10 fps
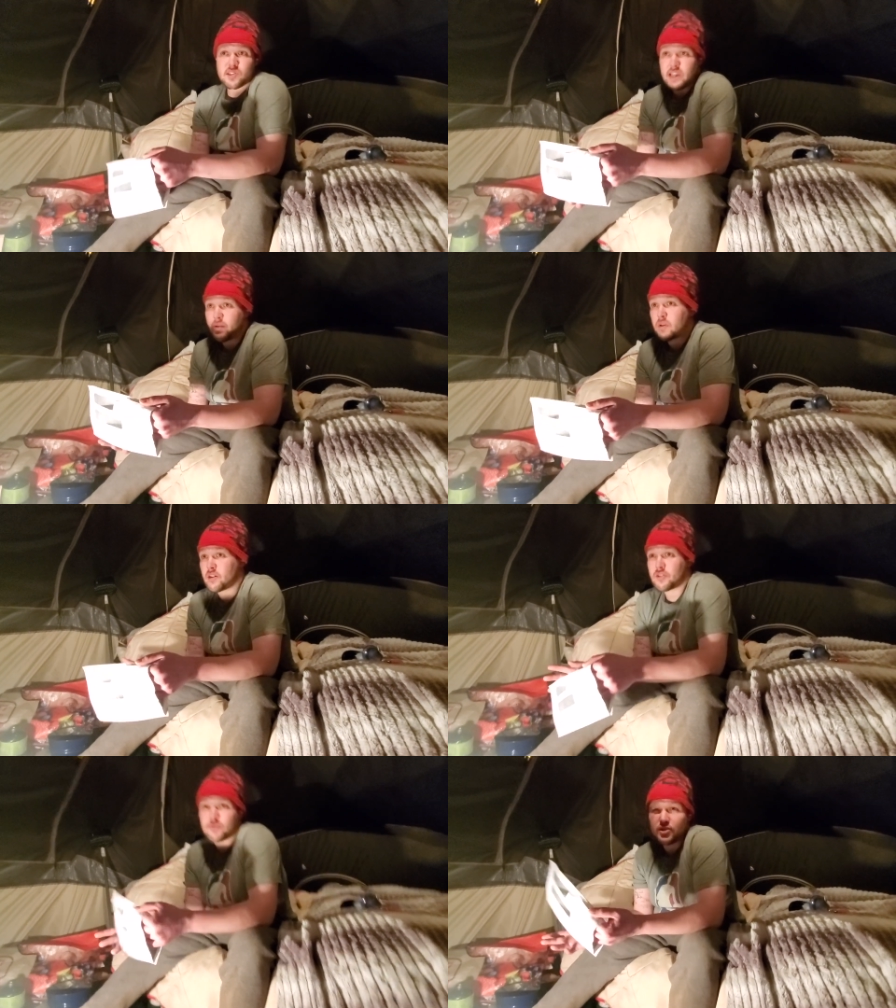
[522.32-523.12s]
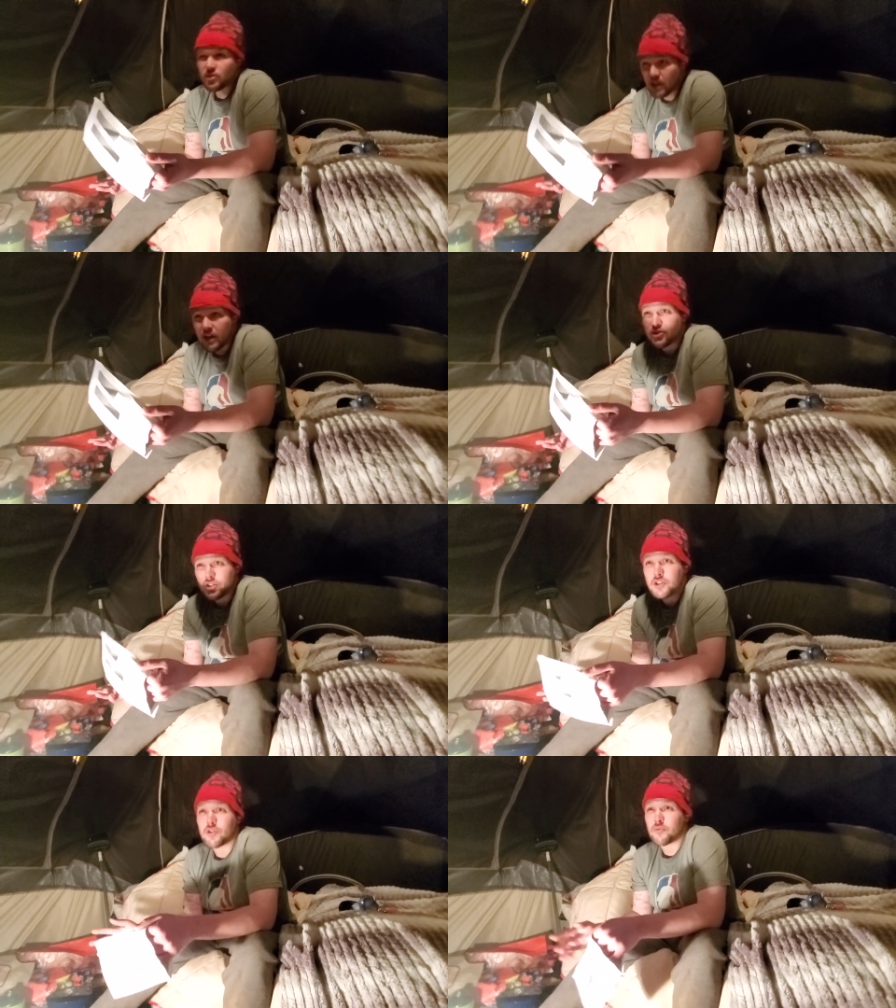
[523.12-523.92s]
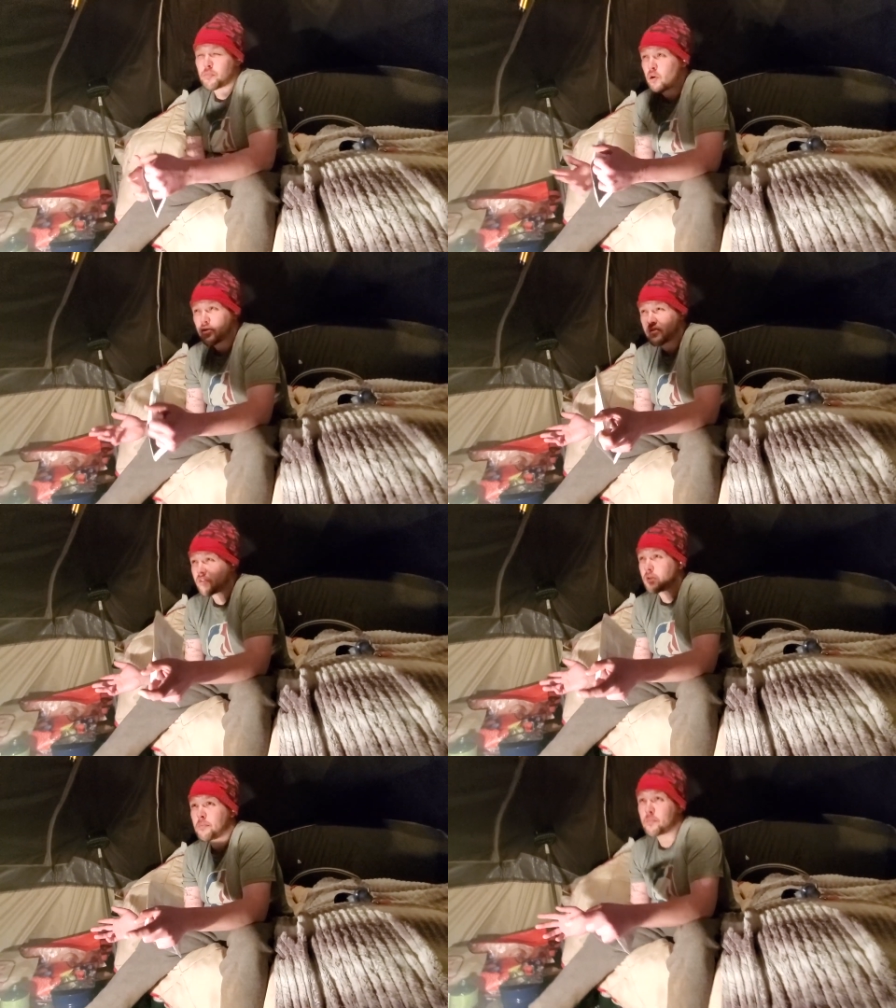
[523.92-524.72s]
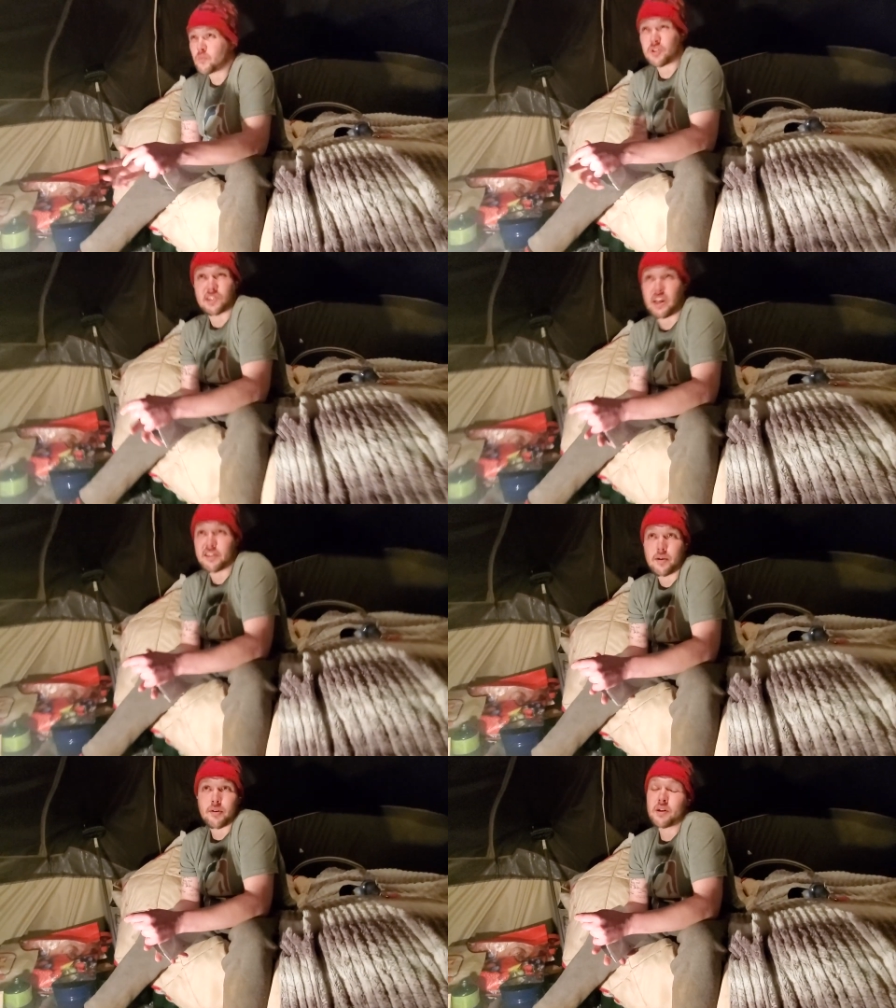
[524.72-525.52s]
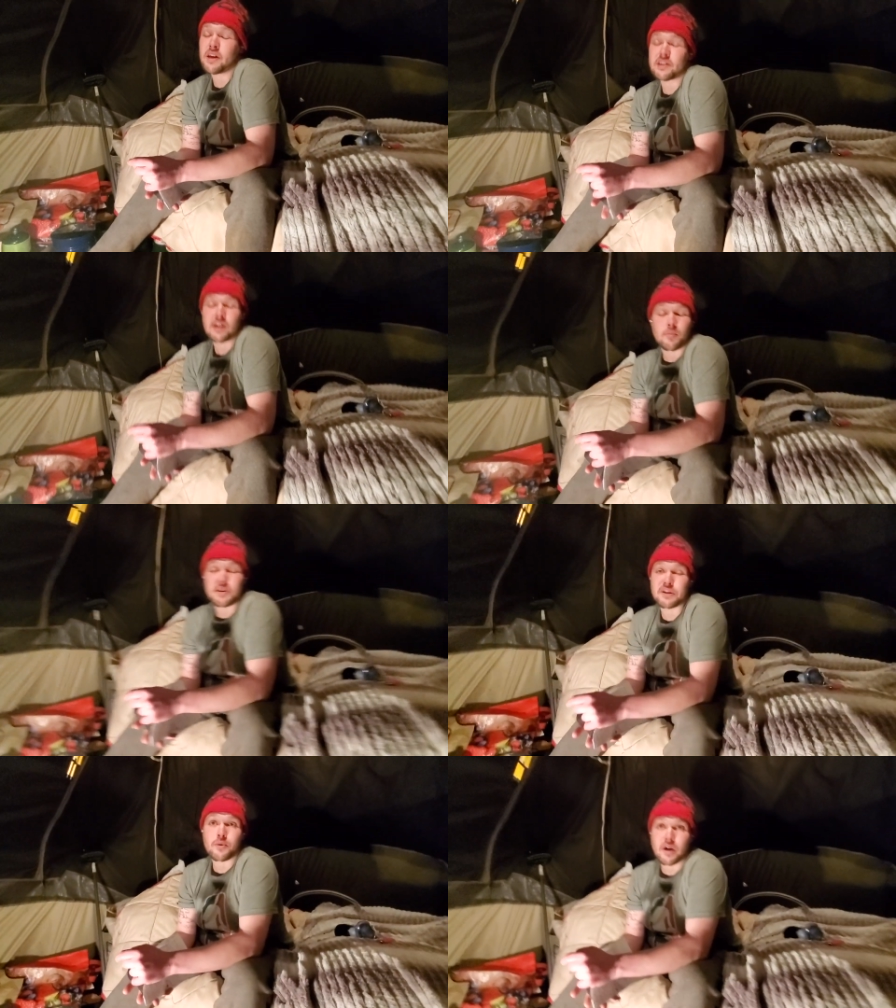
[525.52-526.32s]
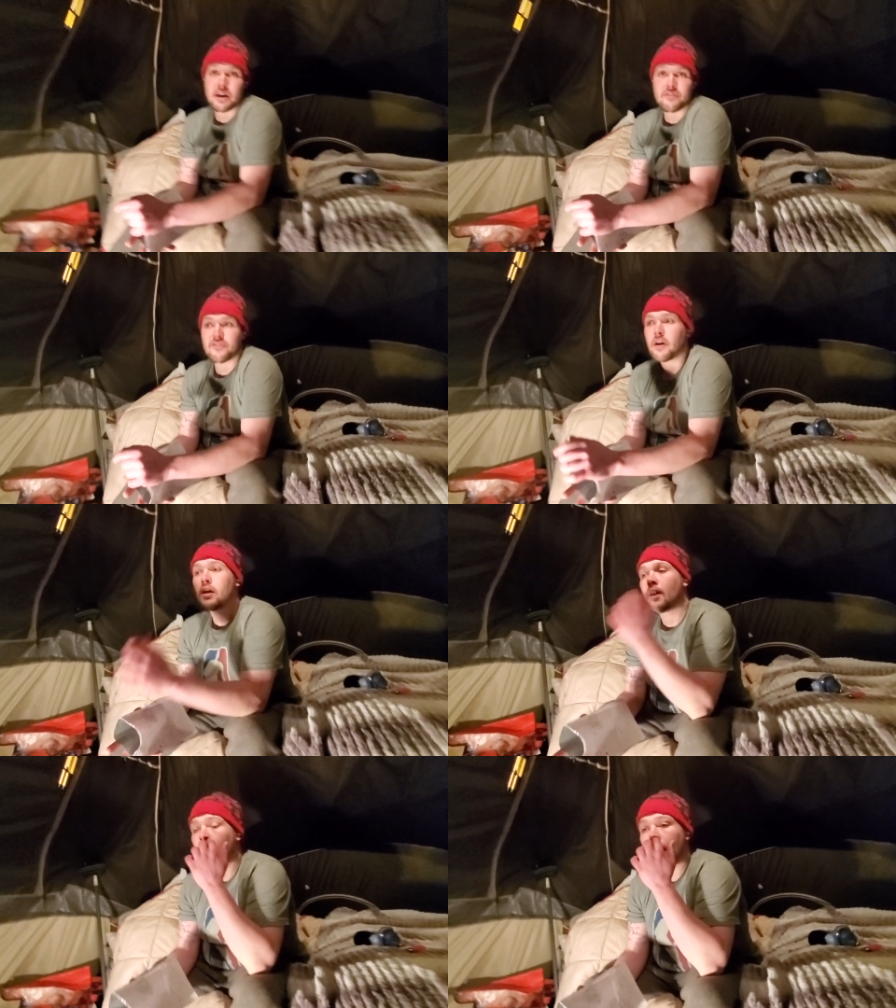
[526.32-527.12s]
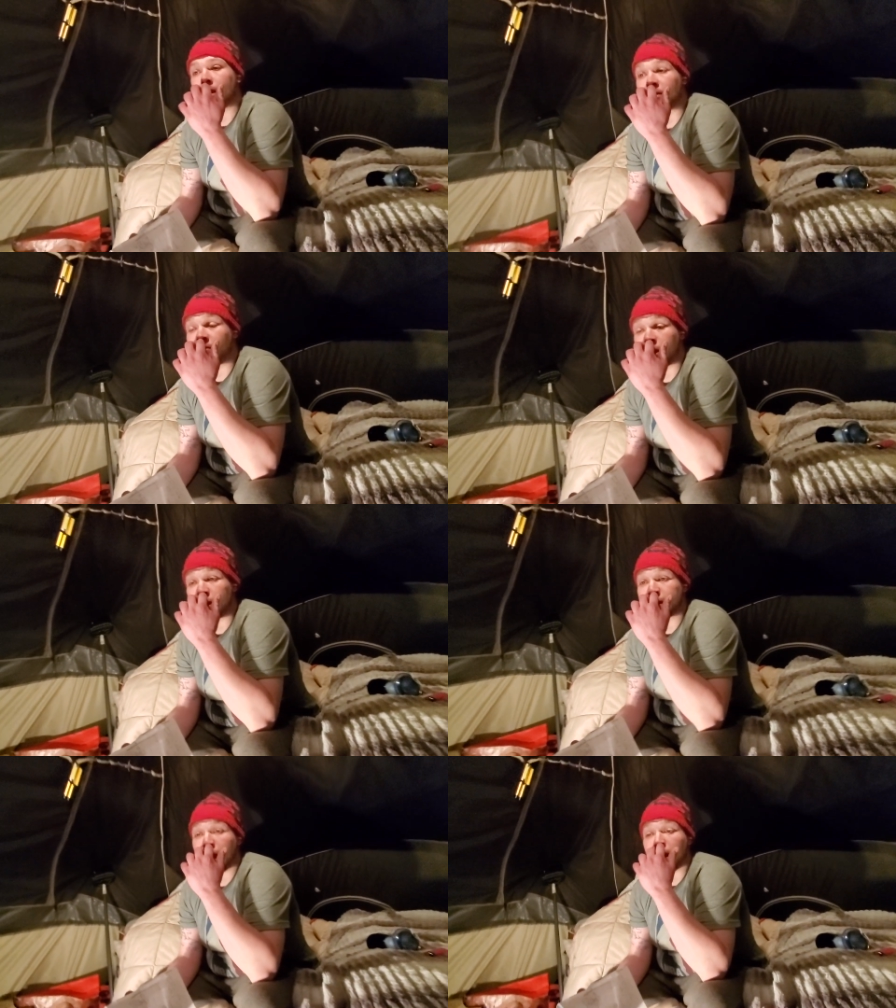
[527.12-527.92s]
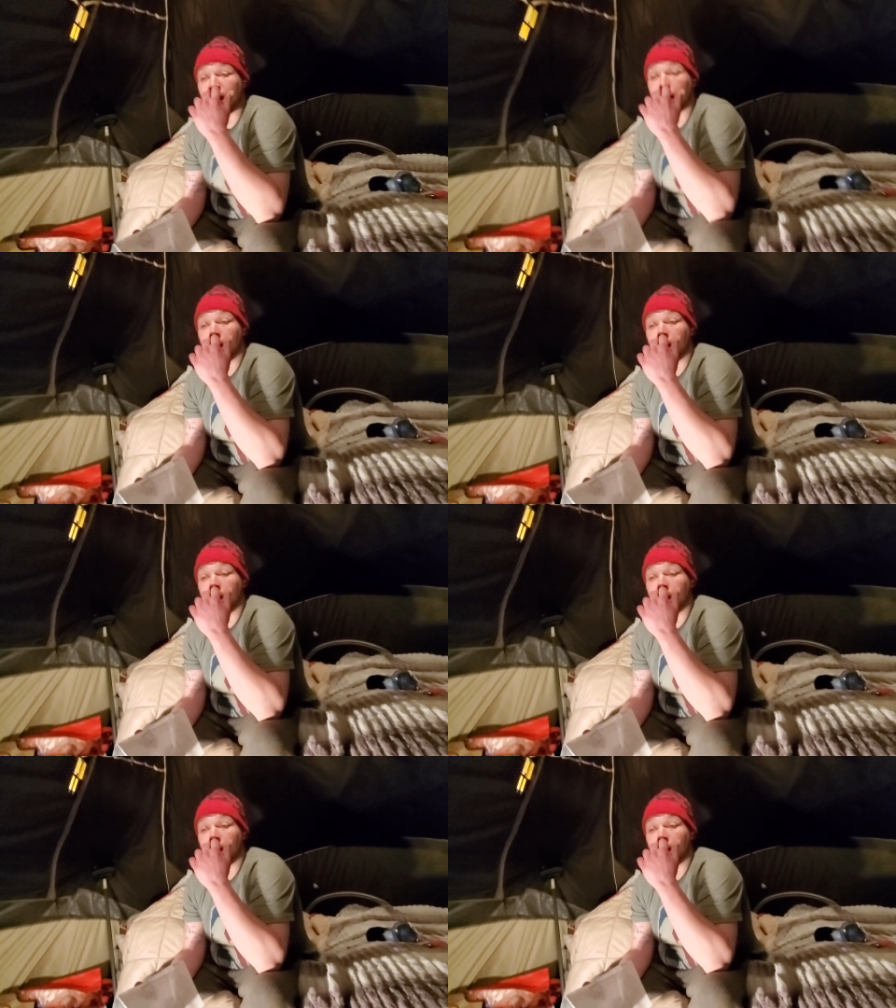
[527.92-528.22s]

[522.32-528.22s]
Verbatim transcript: same, there was actually two, both of them were saying they were kicked out by their wife and living in a tent.